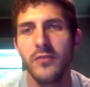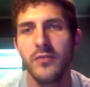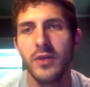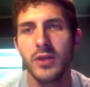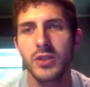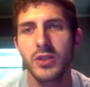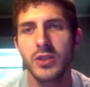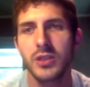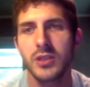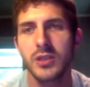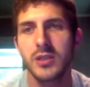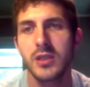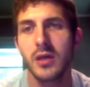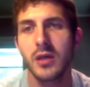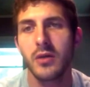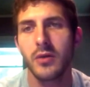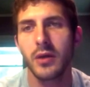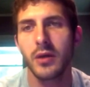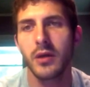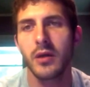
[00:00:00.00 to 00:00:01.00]
finishes
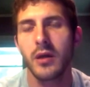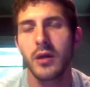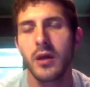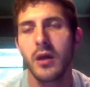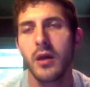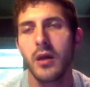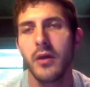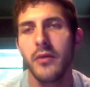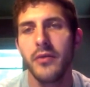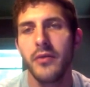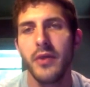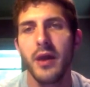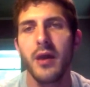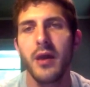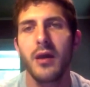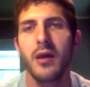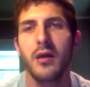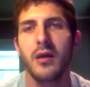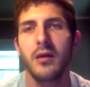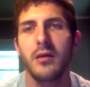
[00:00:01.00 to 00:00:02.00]
sewing.
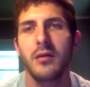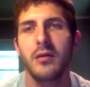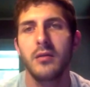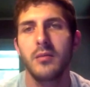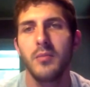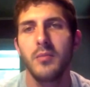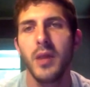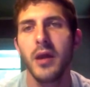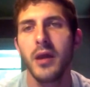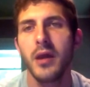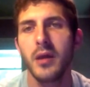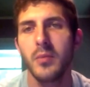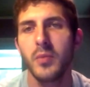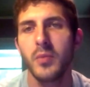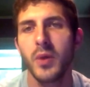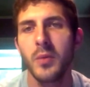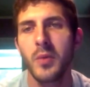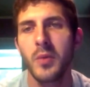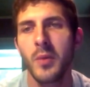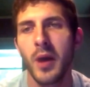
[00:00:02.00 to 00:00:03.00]
"There! Mary,
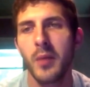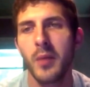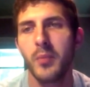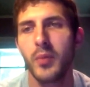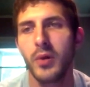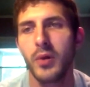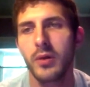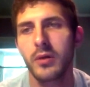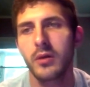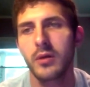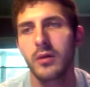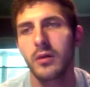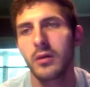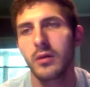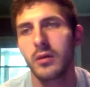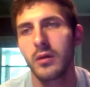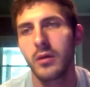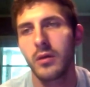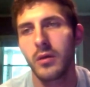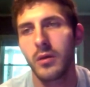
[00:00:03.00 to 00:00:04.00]
bring me my book."
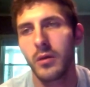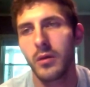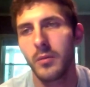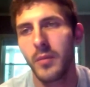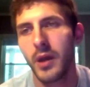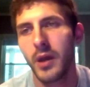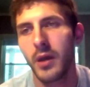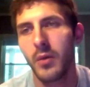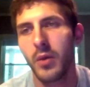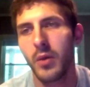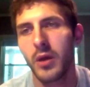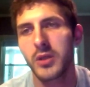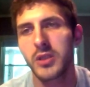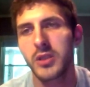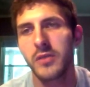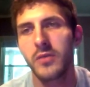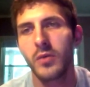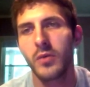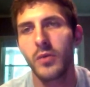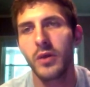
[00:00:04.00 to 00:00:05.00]
Mary walks
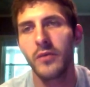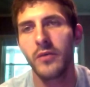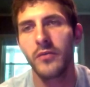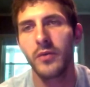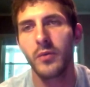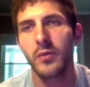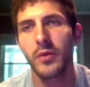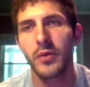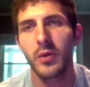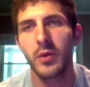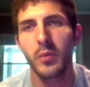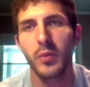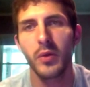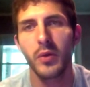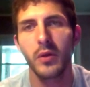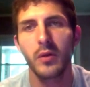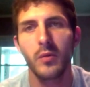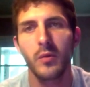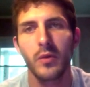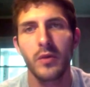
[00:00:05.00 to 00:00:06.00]
over to Winifred with her
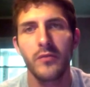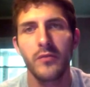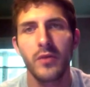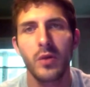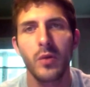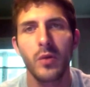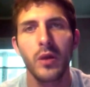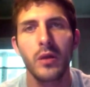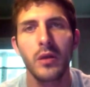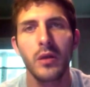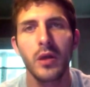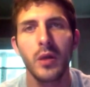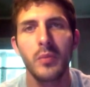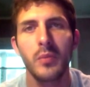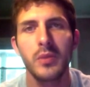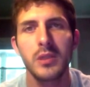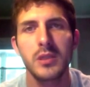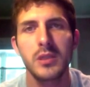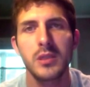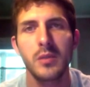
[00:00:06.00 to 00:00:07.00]
book. Winifred quickly
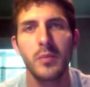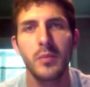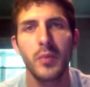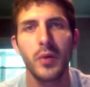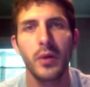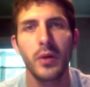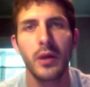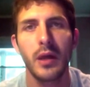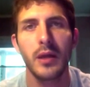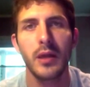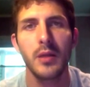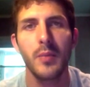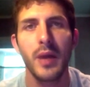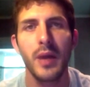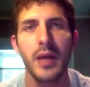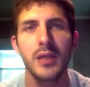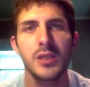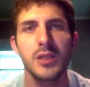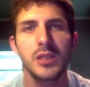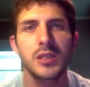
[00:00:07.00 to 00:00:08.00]
opens the book and the
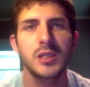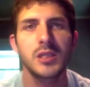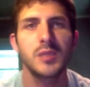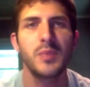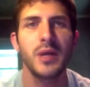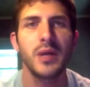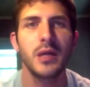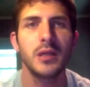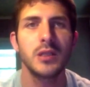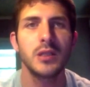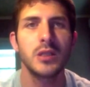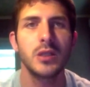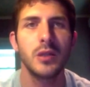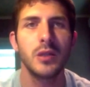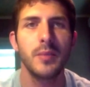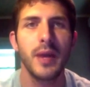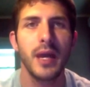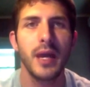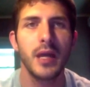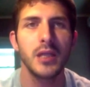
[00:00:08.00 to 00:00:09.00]
pages spin to
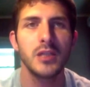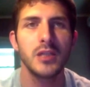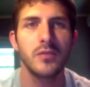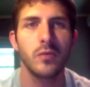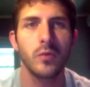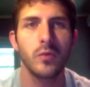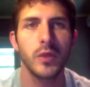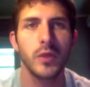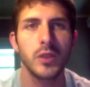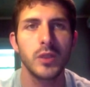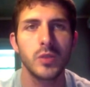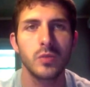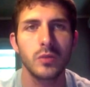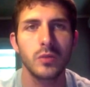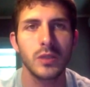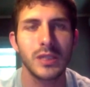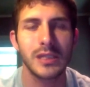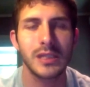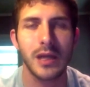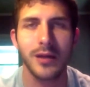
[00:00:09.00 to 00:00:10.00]
the page of a ritual
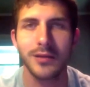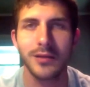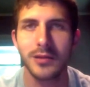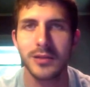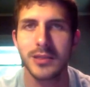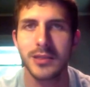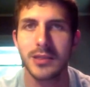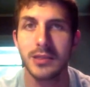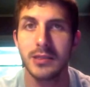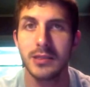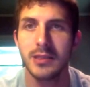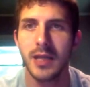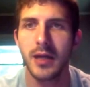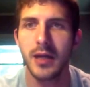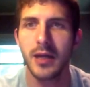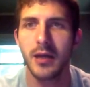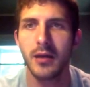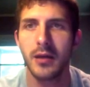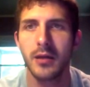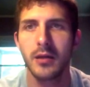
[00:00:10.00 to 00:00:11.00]
to silence the
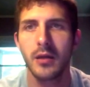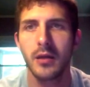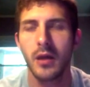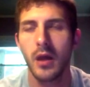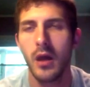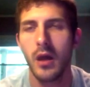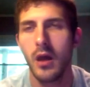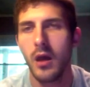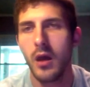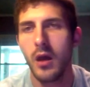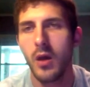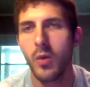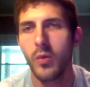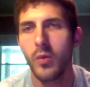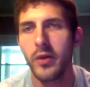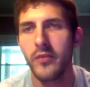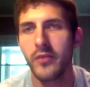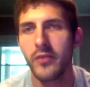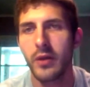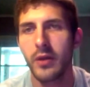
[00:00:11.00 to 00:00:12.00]
dead.
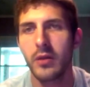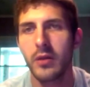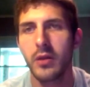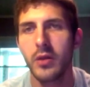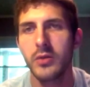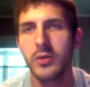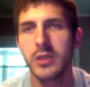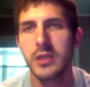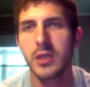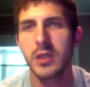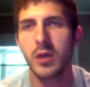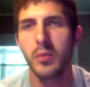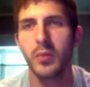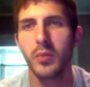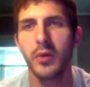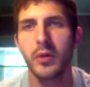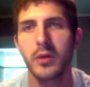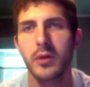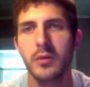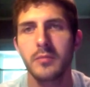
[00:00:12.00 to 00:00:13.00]
Winifred closes her
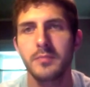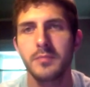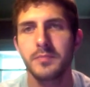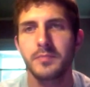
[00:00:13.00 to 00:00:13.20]
book.